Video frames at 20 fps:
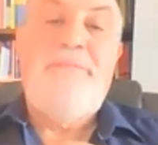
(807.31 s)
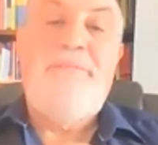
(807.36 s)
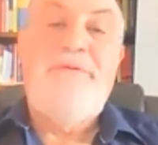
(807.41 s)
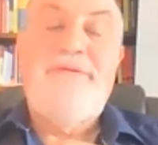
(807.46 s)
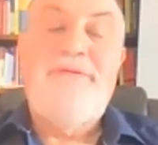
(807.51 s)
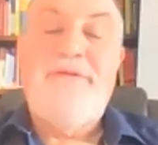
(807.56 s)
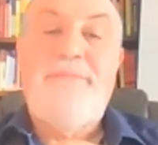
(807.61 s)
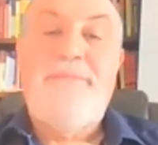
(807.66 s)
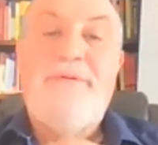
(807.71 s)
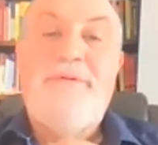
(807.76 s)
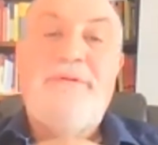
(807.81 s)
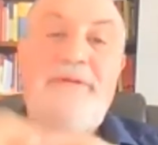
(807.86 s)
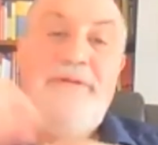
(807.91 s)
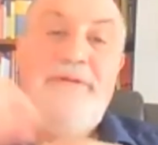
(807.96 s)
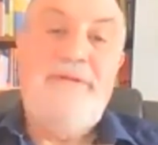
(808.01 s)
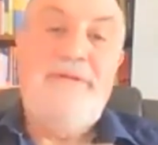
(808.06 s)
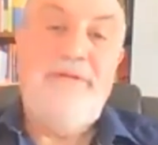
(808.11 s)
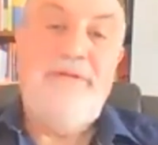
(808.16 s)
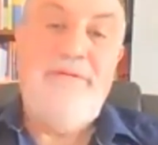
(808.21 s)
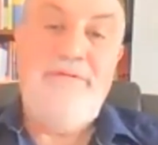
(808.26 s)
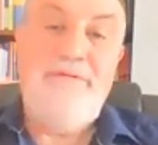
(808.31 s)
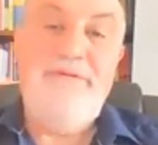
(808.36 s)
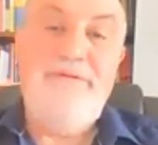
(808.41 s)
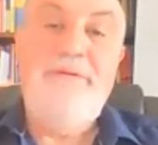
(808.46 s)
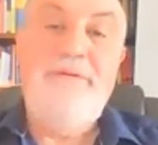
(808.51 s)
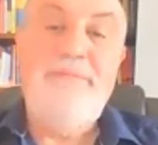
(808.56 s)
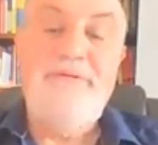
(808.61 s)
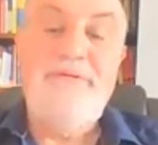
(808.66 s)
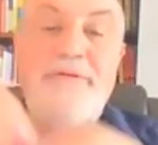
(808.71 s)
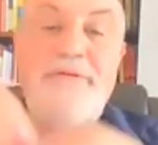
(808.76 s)
principle is that there's an
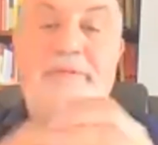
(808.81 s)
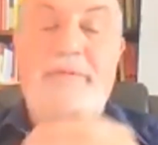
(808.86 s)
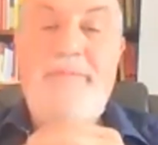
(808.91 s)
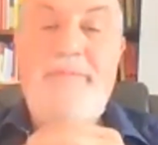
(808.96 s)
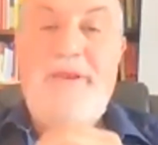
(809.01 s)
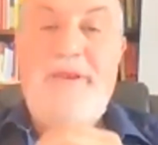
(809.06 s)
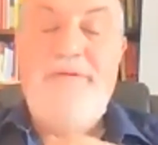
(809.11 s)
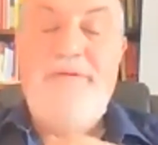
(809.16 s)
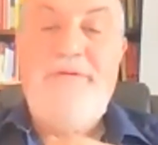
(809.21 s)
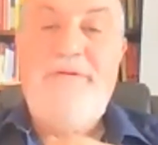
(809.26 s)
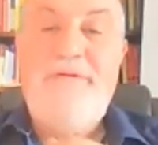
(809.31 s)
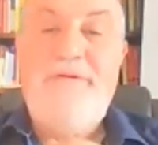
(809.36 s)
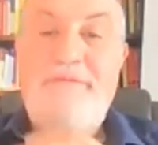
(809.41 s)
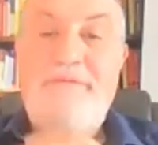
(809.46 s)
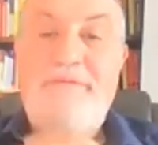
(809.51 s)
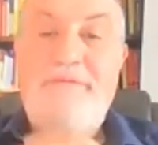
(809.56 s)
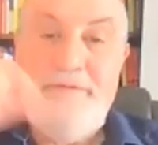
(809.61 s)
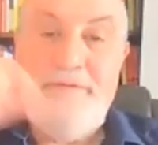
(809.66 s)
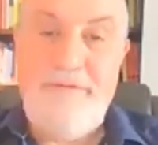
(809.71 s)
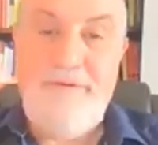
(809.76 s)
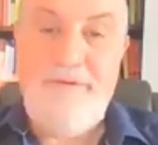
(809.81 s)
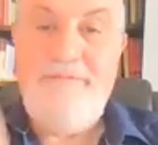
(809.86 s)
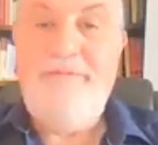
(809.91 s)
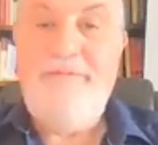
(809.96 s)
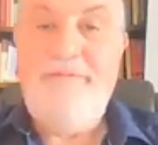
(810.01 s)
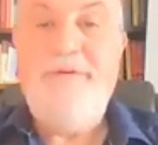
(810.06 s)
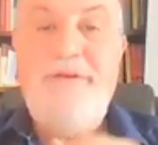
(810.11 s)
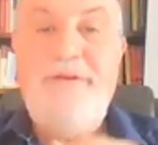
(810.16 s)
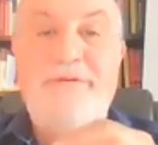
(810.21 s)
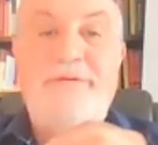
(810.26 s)
absorbing barrier. If you do, if
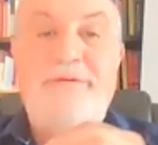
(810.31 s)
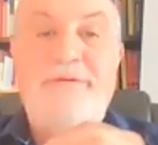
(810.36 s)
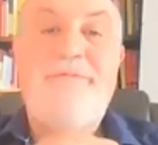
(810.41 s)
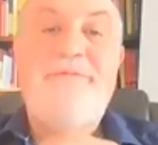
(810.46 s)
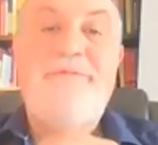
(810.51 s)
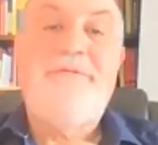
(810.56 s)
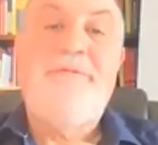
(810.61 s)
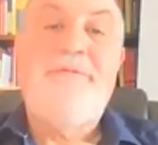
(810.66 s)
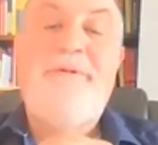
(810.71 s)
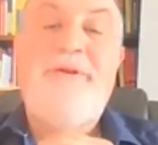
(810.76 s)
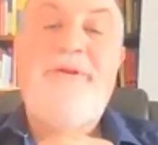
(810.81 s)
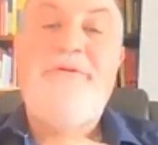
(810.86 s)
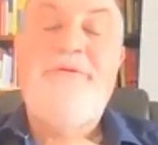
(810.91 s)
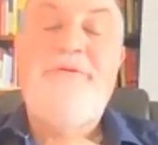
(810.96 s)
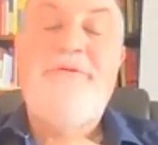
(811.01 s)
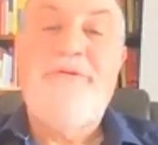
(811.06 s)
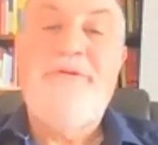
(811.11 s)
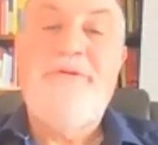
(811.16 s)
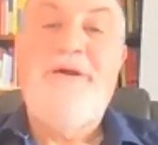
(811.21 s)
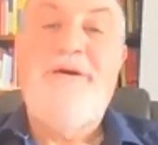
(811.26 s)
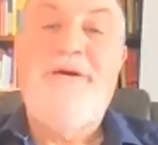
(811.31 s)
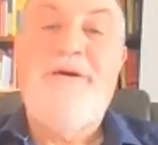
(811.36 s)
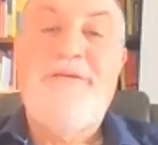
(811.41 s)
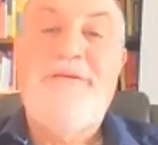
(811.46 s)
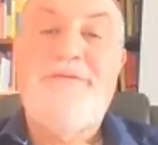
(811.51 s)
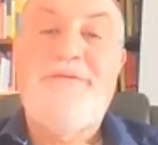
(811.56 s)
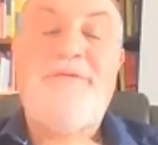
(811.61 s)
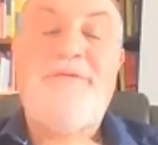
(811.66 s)
you hit your absorbing barrier, you're gone. So a